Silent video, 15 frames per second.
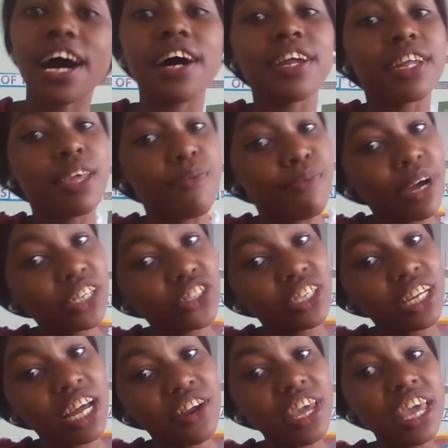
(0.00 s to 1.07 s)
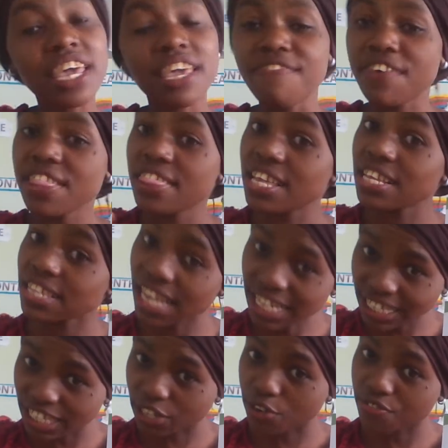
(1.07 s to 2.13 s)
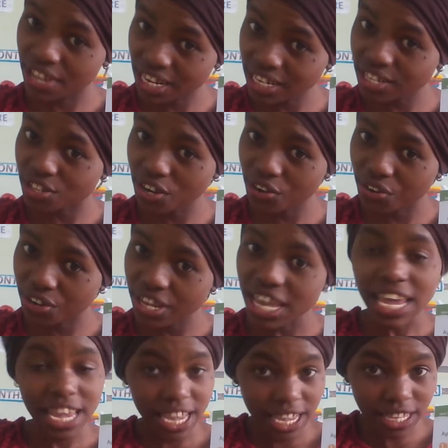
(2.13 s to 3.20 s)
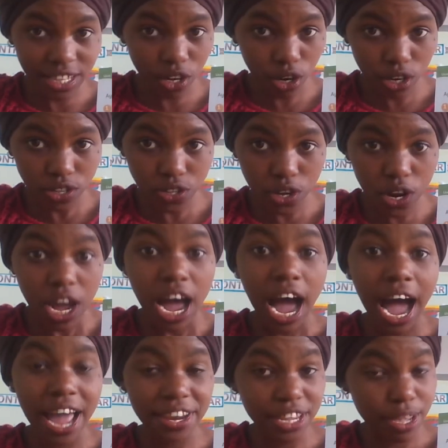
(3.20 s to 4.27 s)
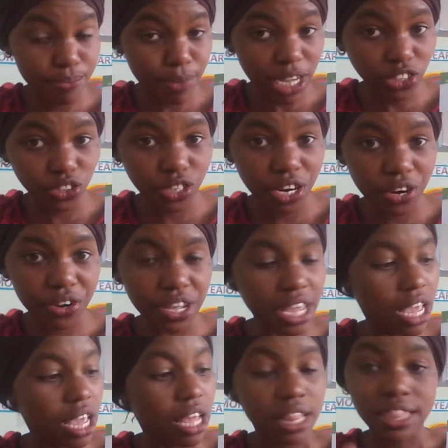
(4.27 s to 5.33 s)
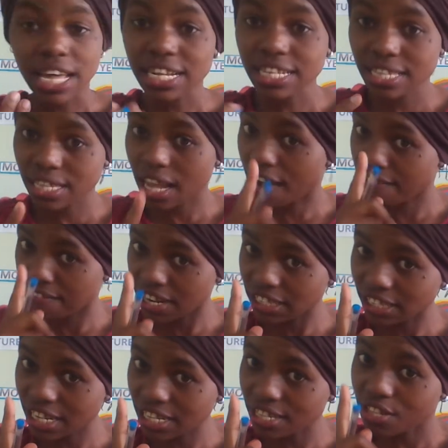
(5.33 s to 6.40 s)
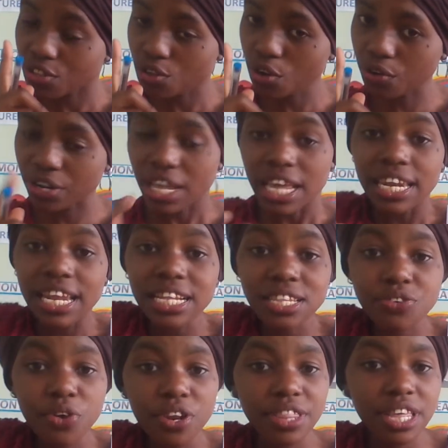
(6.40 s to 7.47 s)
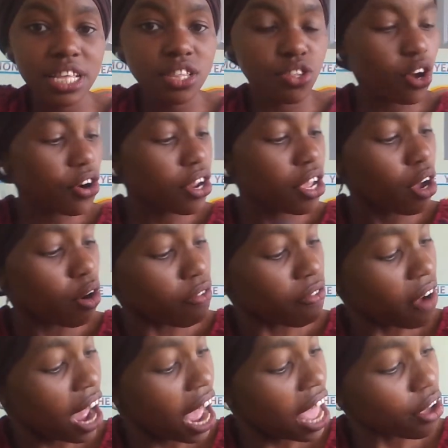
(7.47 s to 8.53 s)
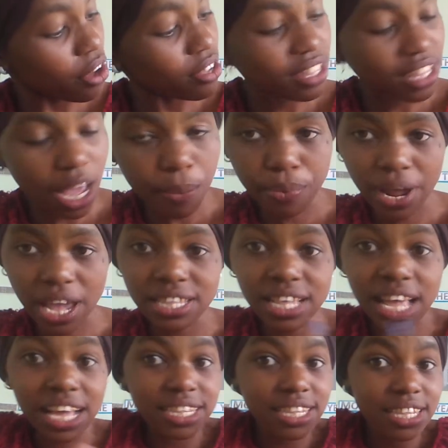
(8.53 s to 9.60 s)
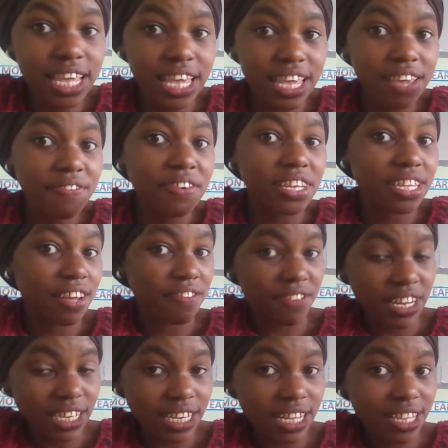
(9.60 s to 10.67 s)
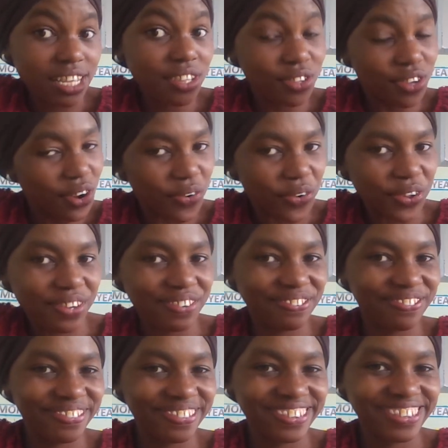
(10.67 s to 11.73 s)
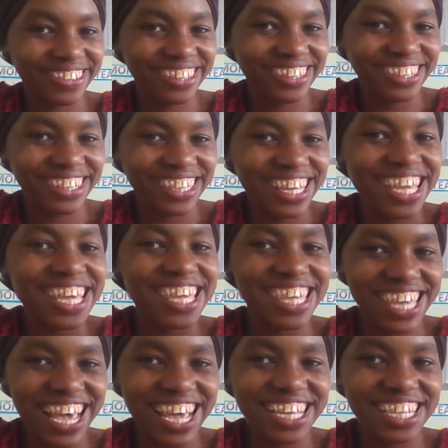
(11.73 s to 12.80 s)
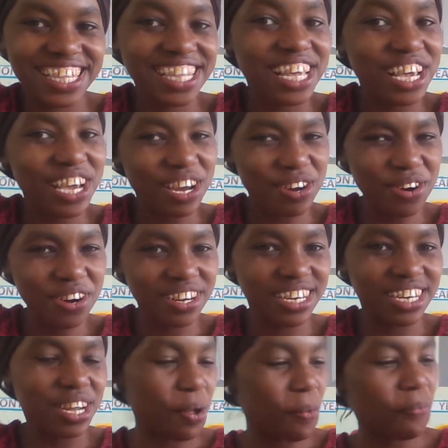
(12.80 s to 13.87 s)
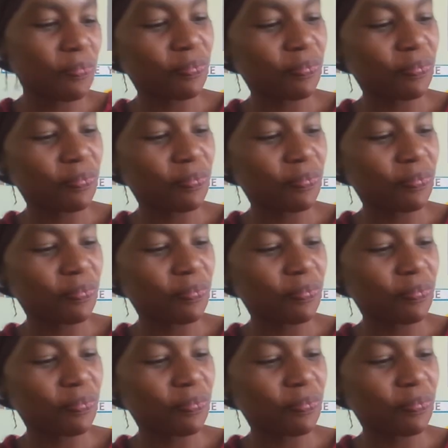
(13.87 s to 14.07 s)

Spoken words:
are imaginary, even the setting of that story is also an imaginary. That's a fantasy story. Let's read this story of Ayos Surprise and see if it's a fantasy story. Yes, good.